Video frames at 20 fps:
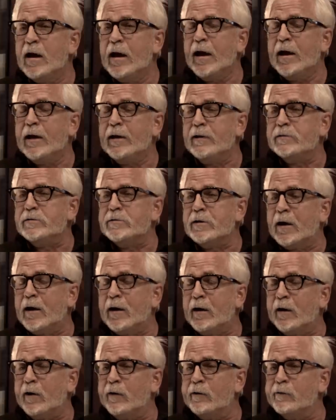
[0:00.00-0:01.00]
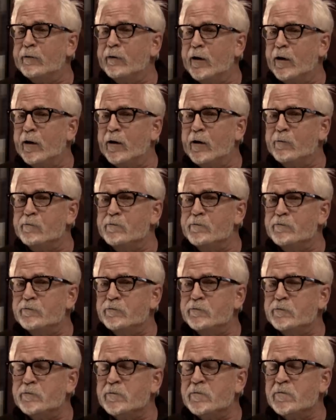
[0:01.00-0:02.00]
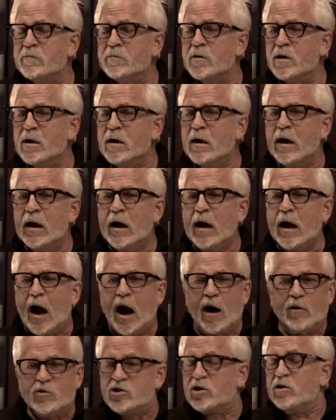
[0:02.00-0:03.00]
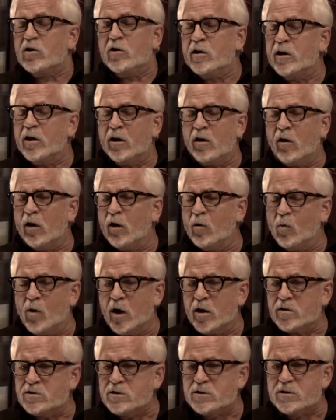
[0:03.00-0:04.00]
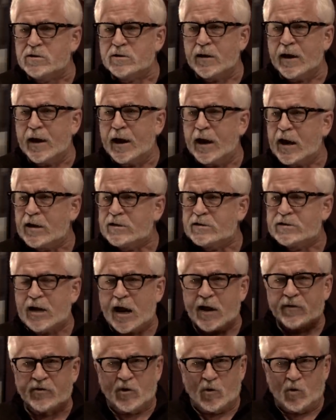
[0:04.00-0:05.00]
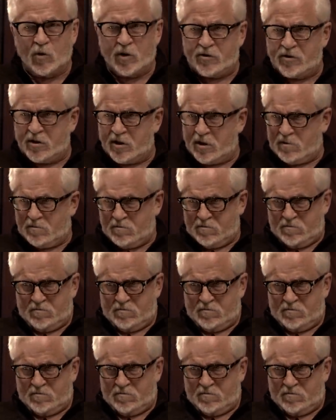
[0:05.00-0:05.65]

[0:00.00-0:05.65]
And uh, um, I was learning it all at once. And I sat there with the